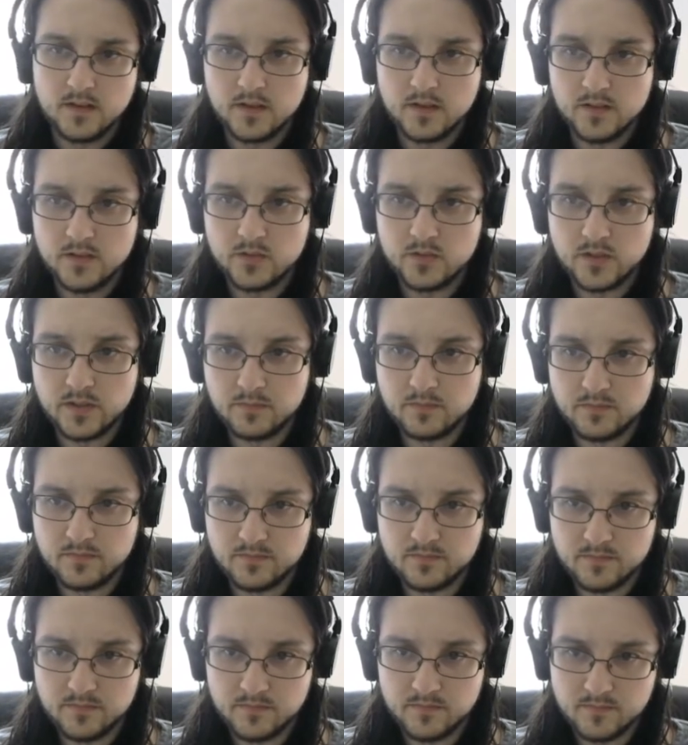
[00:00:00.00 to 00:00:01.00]
You
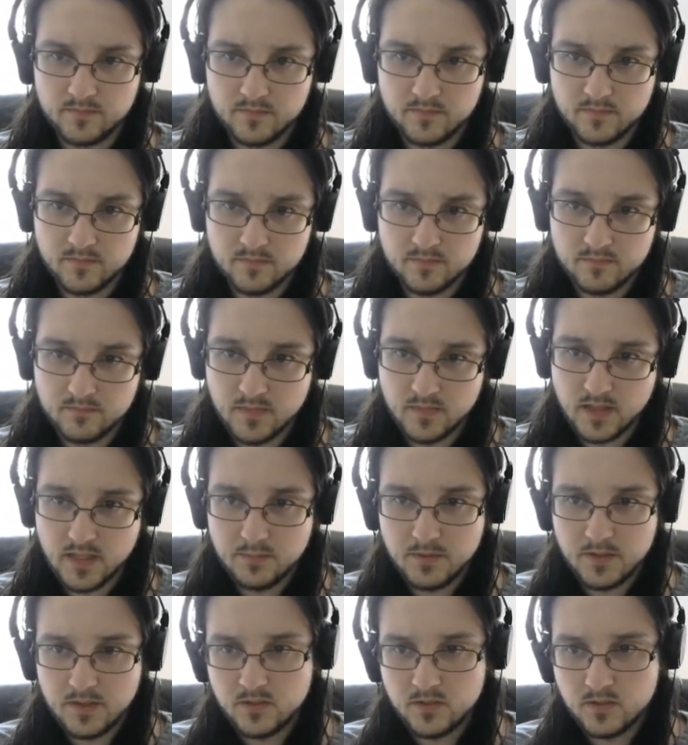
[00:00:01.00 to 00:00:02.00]
can
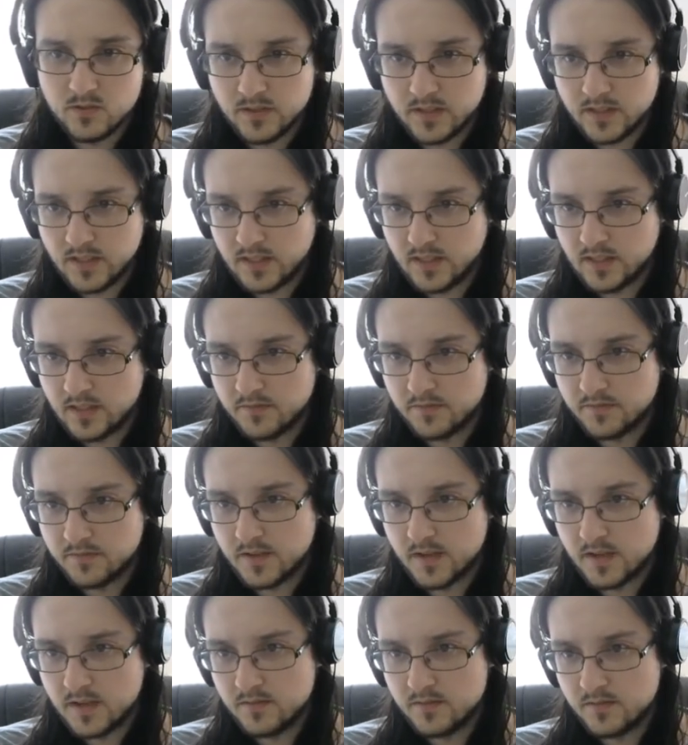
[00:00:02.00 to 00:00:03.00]
maybe go king
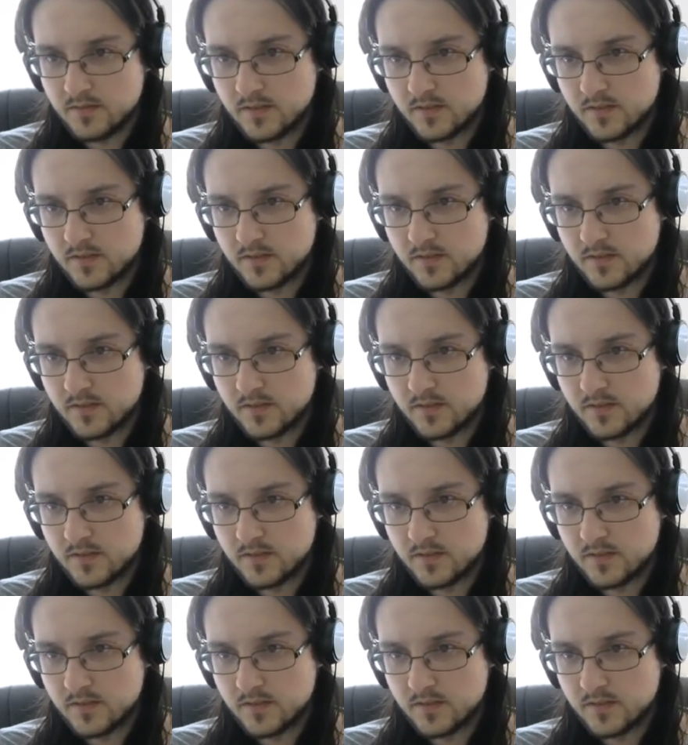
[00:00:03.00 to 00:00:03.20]
f5.